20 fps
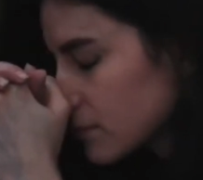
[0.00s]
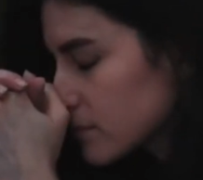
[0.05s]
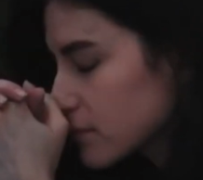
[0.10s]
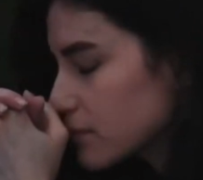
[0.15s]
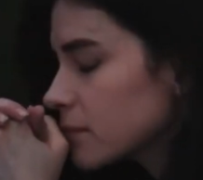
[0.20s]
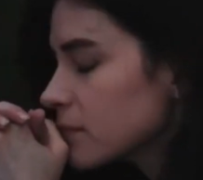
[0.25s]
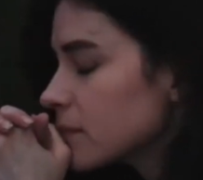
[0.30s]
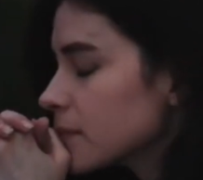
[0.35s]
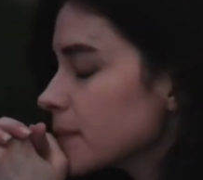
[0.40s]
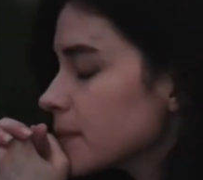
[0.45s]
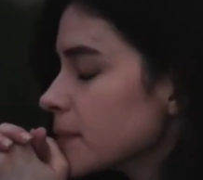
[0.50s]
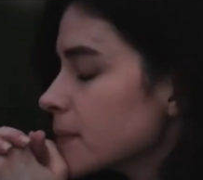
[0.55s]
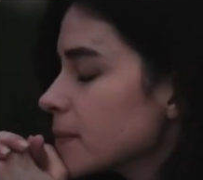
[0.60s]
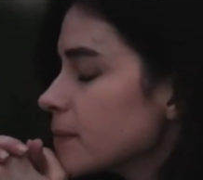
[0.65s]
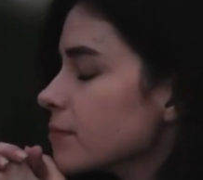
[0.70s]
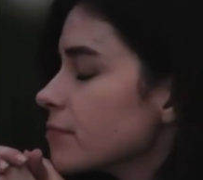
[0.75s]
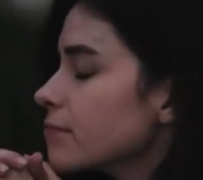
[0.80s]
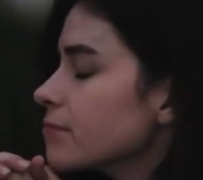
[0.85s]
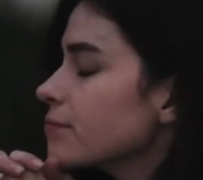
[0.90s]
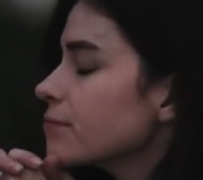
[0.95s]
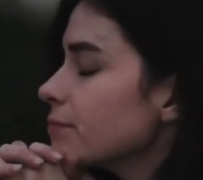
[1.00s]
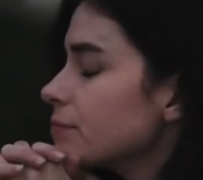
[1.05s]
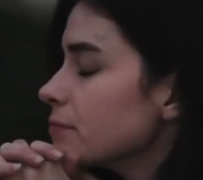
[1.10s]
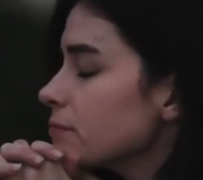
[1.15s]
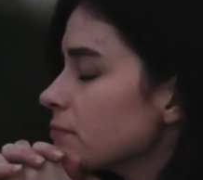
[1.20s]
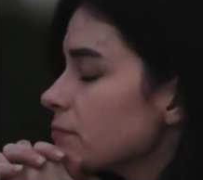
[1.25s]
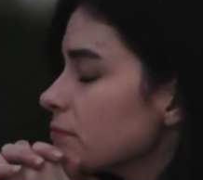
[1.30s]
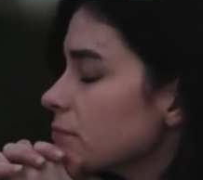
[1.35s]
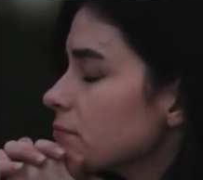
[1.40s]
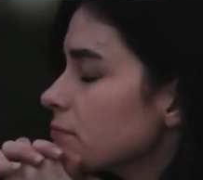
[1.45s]
been because they're
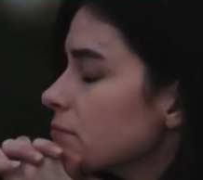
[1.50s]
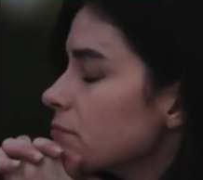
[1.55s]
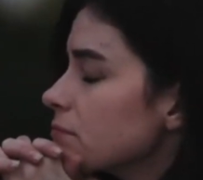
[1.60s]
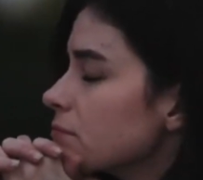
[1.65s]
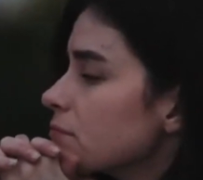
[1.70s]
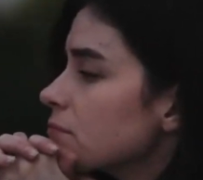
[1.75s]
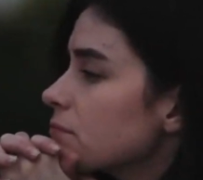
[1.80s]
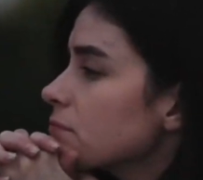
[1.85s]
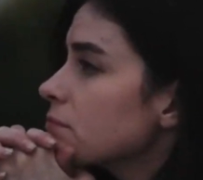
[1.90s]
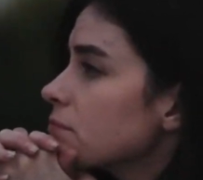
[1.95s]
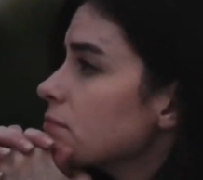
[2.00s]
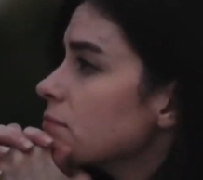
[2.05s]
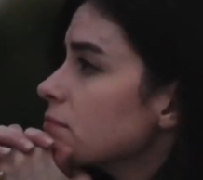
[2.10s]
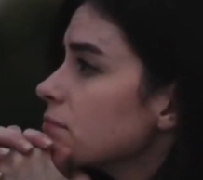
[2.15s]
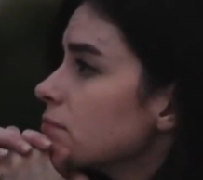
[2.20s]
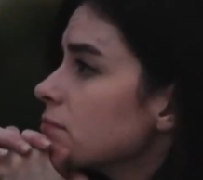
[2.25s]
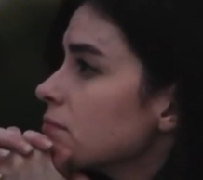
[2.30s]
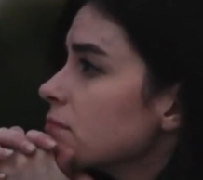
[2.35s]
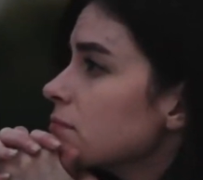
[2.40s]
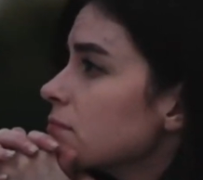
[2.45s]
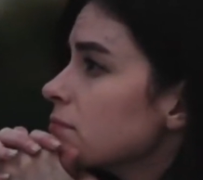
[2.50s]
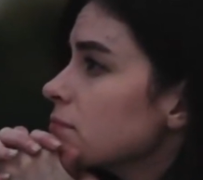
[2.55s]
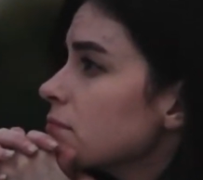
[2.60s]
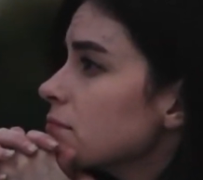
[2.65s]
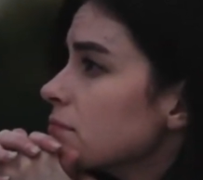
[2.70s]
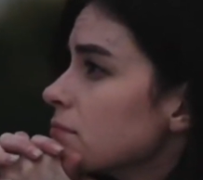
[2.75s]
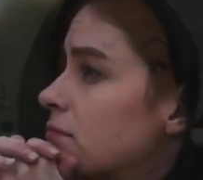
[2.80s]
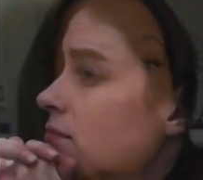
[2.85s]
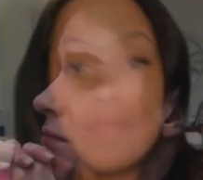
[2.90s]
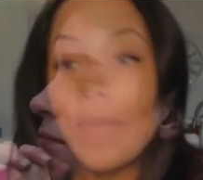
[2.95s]
vying for men
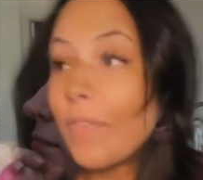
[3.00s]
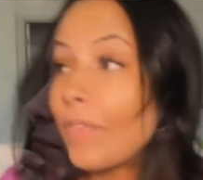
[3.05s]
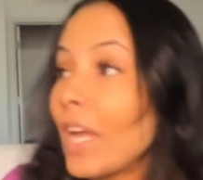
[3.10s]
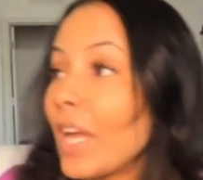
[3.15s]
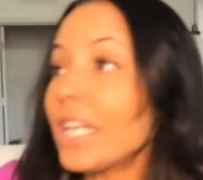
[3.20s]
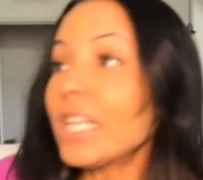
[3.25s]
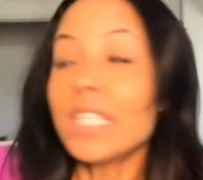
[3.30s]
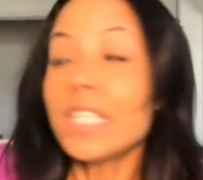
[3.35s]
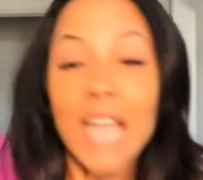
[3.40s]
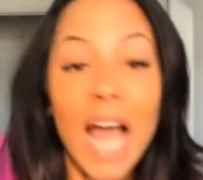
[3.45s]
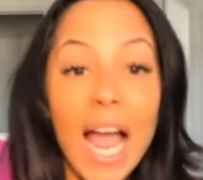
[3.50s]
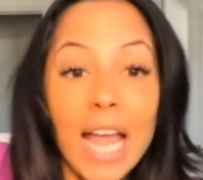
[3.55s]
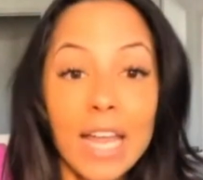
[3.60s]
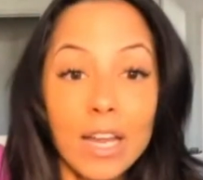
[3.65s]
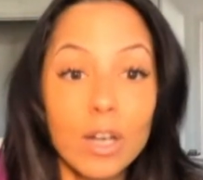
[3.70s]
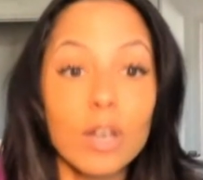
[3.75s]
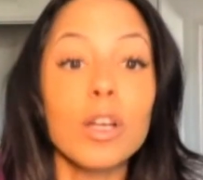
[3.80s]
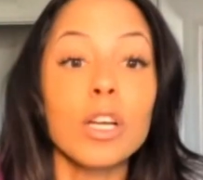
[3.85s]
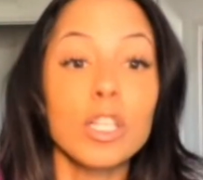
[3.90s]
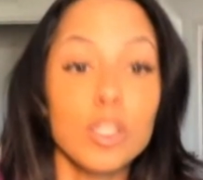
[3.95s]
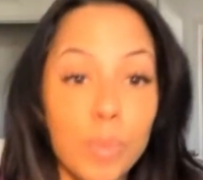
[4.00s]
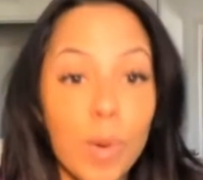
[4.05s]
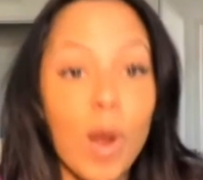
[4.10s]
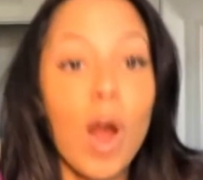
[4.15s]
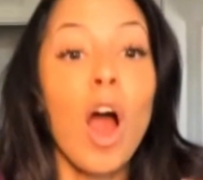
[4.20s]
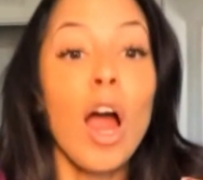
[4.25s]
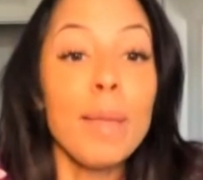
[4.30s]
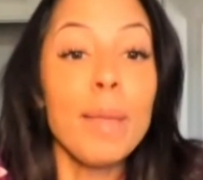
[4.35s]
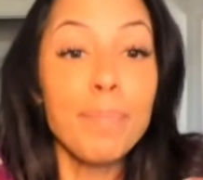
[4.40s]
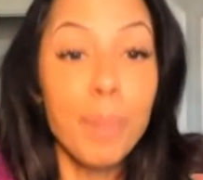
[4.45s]
that they desire, because we're
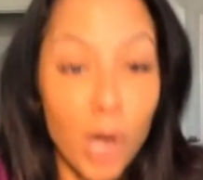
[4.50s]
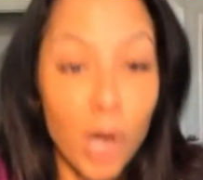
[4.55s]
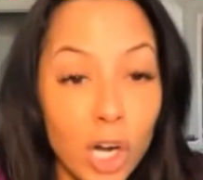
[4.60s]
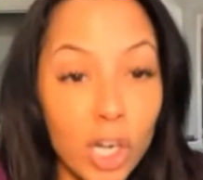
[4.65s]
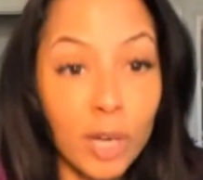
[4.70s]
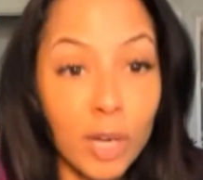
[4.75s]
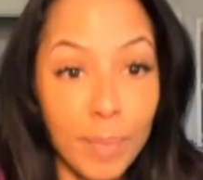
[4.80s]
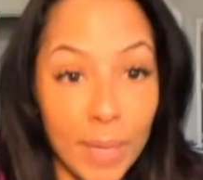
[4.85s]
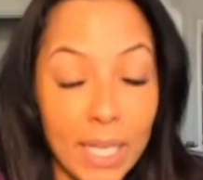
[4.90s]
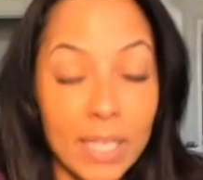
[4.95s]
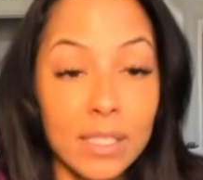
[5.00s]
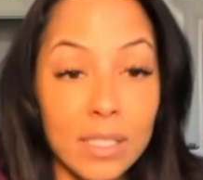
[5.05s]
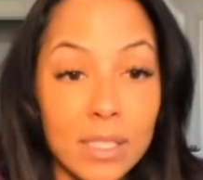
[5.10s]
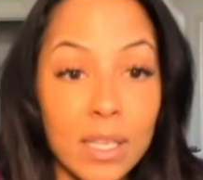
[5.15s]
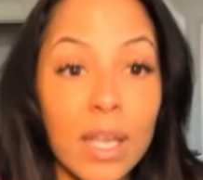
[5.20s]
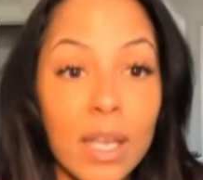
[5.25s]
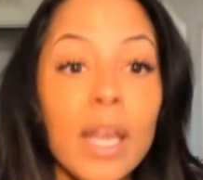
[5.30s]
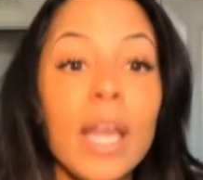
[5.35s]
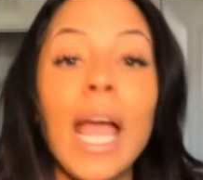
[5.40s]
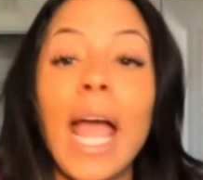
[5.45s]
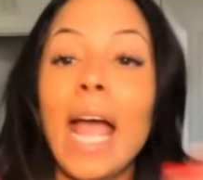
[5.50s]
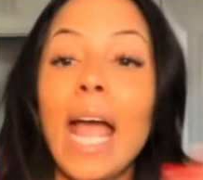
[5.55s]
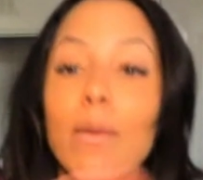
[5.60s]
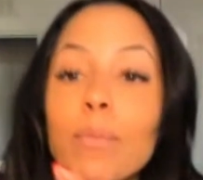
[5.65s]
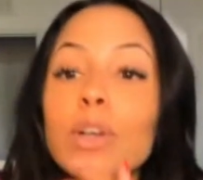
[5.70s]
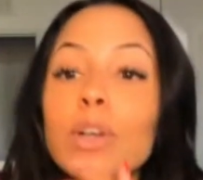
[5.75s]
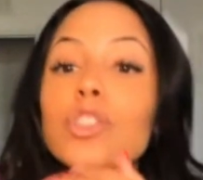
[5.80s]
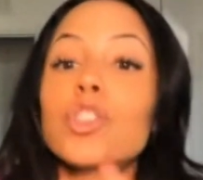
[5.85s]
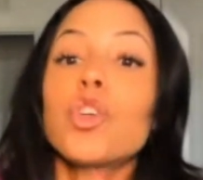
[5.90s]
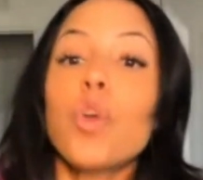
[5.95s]
hypergamous, and
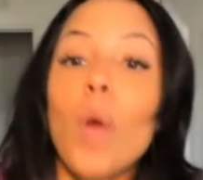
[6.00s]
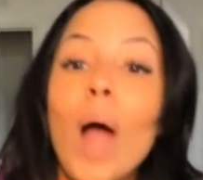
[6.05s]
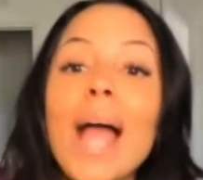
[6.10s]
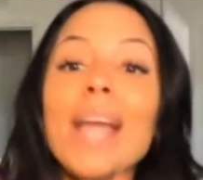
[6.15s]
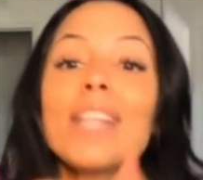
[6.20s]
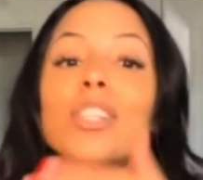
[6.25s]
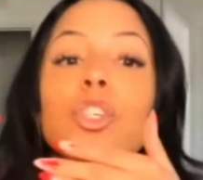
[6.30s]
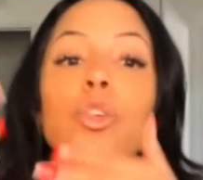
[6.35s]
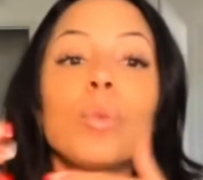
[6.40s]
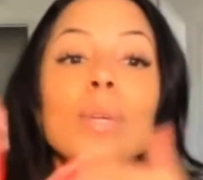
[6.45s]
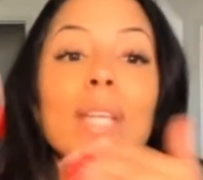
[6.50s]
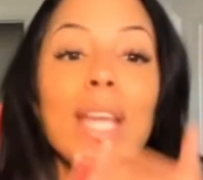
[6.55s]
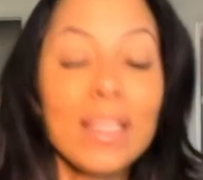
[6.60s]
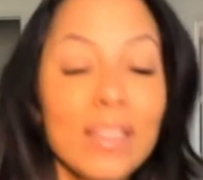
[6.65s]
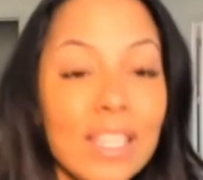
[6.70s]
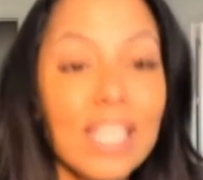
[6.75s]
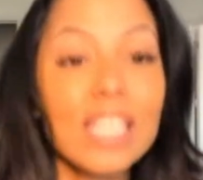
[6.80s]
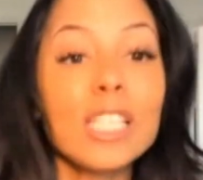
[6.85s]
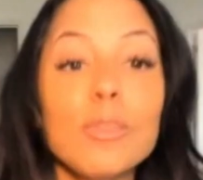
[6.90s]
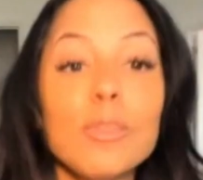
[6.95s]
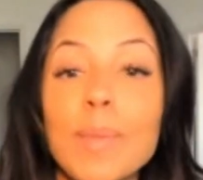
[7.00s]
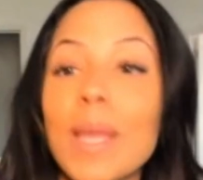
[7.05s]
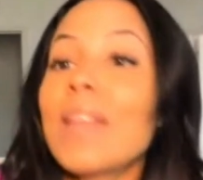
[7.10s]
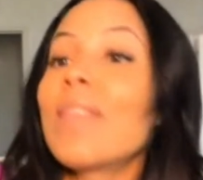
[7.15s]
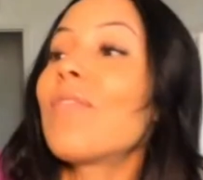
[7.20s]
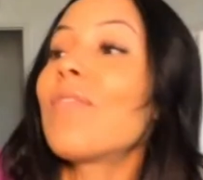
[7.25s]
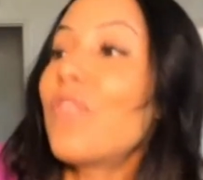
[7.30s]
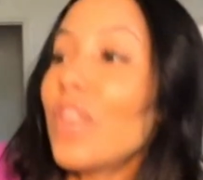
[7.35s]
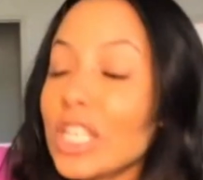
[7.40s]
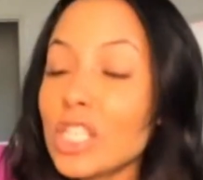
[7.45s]
we're trying to get these
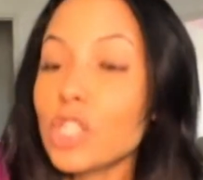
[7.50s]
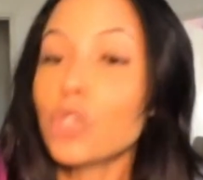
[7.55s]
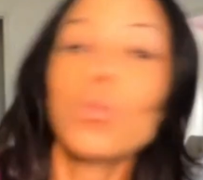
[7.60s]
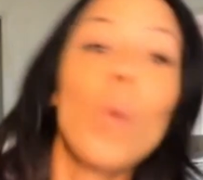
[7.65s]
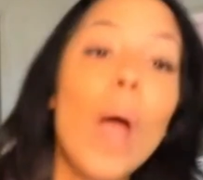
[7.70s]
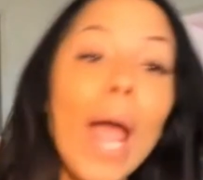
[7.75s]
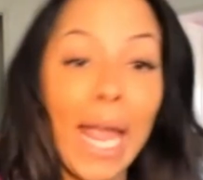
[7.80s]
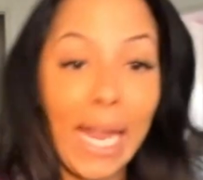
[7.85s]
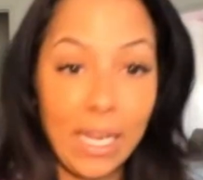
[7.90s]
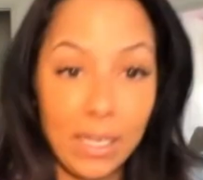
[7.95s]
men this way.